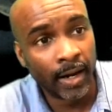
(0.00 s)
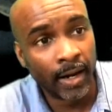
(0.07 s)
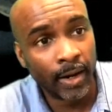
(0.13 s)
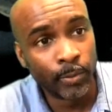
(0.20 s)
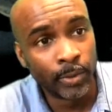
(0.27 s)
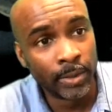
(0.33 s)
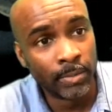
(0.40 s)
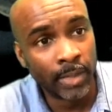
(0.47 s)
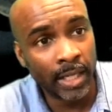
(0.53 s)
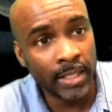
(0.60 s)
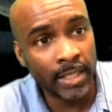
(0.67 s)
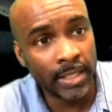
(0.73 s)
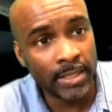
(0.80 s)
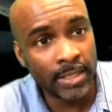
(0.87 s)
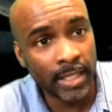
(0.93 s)
When
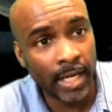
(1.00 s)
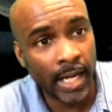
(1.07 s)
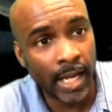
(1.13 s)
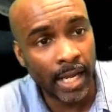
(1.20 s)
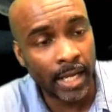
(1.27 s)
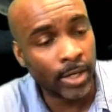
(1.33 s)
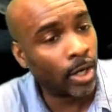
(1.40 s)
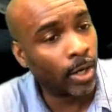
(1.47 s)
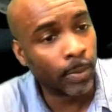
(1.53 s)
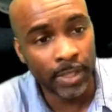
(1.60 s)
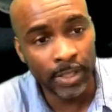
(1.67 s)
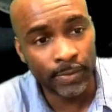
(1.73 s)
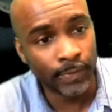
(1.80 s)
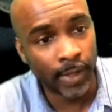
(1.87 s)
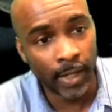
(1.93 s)
money is a god,
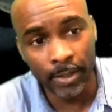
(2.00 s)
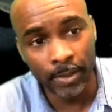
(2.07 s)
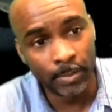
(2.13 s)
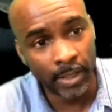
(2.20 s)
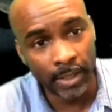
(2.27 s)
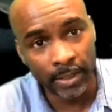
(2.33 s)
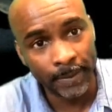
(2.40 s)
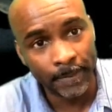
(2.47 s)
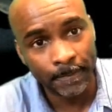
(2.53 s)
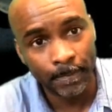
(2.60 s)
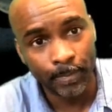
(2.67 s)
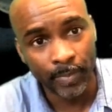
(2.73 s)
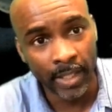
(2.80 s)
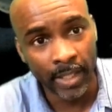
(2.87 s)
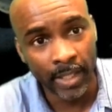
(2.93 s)
always follow the money.
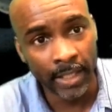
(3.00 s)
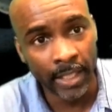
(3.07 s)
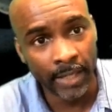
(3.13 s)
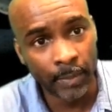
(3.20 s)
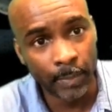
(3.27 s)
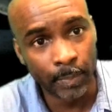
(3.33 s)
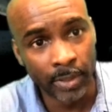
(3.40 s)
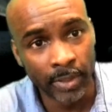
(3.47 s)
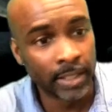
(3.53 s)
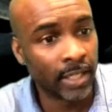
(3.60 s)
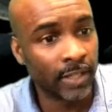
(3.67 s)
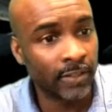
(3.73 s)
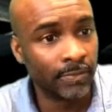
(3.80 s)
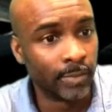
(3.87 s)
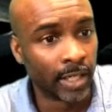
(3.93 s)
And they never print
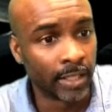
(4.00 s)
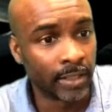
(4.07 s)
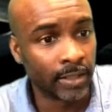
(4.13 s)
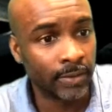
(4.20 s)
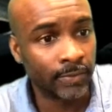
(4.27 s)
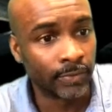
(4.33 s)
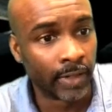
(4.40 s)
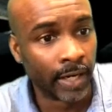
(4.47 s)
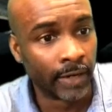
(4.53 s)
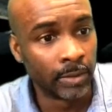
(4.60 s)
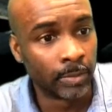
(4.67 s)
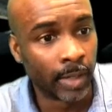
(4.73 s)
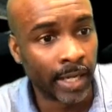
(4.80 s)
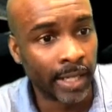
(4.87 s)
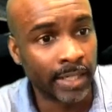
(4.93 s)
enough money for
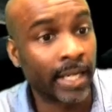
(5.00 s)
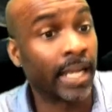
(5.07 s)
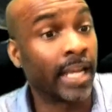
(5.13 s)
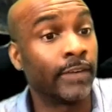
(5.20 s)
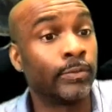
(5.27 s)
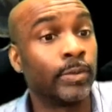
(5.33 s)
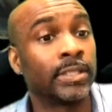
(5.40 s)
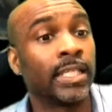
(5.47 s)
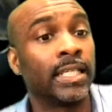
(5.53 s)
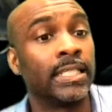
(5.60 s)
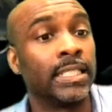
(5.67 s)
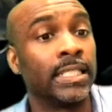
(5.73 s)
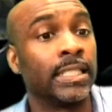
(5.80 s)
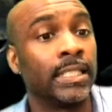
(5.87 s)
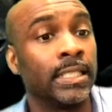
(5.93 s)
everybody to have what they
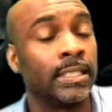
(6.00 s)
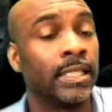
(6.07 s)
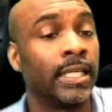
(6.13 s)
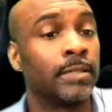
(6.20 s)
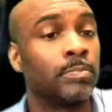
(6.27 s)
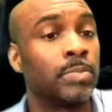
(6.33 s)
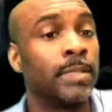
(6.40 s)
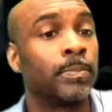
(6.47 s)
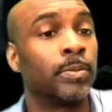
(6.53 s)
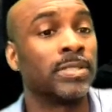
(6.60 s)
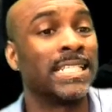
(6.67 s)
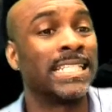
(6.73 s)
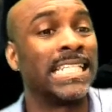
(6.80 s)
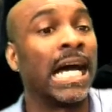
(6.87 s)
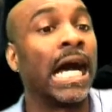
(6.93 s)
need, and people
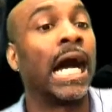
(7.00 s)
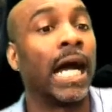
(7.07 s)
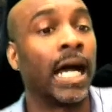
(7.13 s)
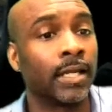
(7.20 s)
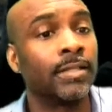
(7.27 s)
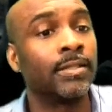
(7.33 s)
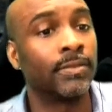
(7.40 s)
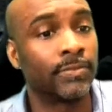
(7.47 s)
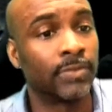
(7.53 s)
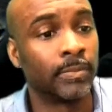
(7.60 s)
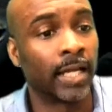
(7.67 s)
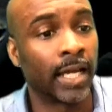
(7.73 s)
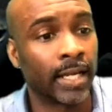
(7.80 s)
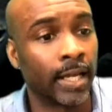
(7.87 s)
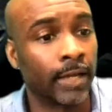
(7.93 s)
die from
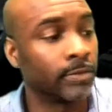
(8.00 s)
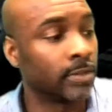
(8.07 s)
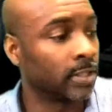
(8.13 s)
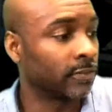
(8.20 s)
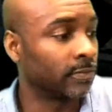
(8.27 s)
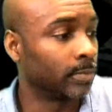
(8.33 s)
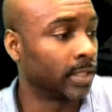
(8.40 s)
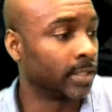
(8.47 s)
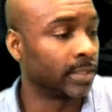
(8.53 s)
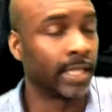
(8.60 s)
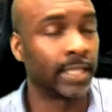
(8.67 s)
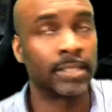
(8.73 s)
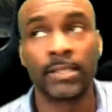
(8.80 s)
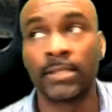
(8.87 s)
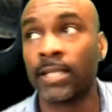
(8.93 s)
not having enough money. I
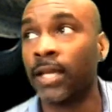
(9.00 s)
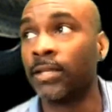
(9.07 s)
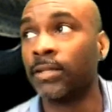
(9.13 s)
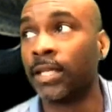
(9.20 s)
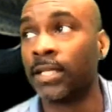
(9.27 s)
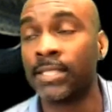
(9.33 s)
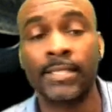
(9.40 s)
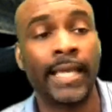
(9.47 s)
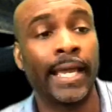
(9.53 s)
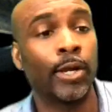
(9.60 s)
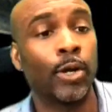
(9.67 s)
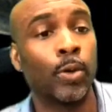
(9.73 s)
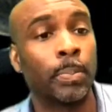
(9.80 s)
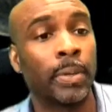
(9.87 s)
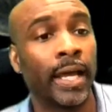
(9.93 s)
should tell you that
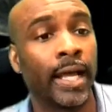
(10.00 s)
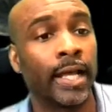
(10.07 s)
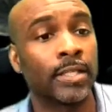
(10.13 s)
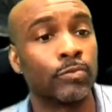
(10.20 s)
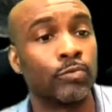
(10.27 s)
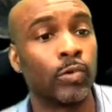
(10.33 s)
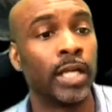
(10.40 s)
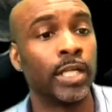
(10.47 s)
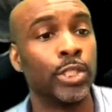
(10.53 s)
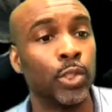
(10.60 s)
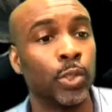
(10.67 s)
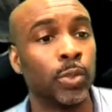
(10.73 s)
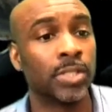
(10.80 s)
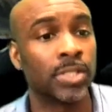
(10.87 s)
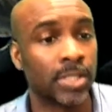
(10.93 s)
psychopaths run
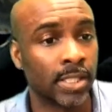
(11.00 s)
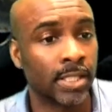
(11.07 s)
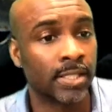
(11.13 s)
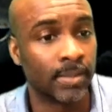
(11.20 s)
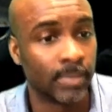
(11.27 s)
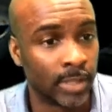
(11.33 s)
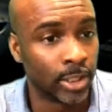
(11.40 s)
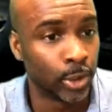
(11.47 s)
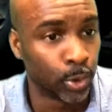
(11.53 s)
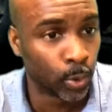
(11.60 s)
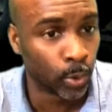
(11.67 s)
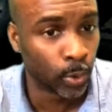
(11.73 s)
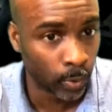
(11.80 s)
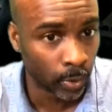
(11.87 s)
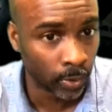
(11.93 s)
your system in your
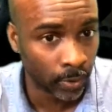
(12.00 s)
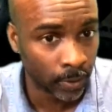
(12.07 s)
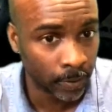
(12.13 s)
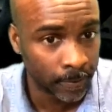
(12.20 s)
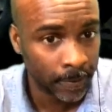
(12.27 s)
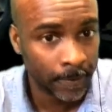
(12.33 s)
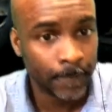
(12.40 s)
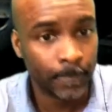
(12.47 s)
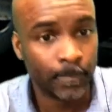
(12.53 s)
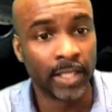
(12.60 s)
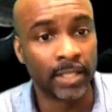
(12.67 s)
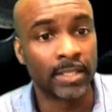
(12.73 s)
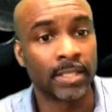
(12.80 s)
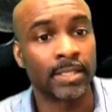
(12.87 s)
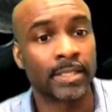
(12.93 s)
world.
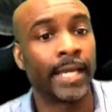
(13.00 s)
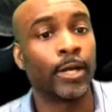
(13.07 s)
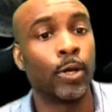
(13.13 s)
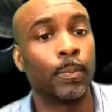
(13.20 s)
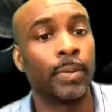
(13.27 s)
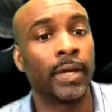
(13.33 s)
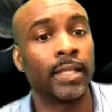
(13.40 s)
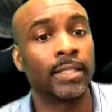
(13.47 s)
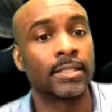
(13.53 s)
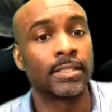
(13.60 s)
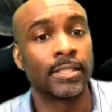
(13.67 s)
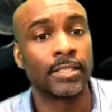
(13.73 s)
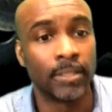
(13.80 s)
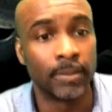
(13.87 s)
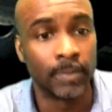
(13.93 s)
It's a psychopathic
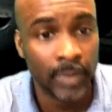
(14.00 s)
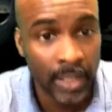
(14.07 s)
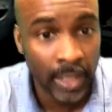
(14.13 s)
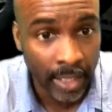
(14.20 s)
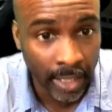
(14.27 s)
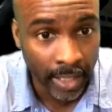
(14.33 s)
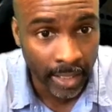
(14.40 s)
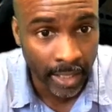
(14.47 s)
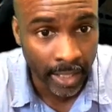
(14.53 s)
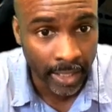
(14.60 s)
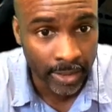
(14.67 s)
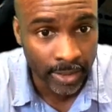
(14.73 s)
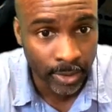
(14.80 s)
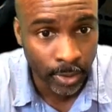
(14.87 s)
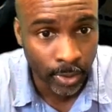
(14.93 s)
system, and it
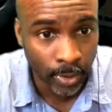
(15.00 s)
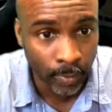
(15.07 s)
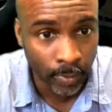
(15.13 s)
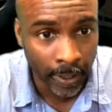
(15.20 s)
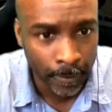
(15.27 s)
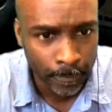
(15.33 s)
has to go away.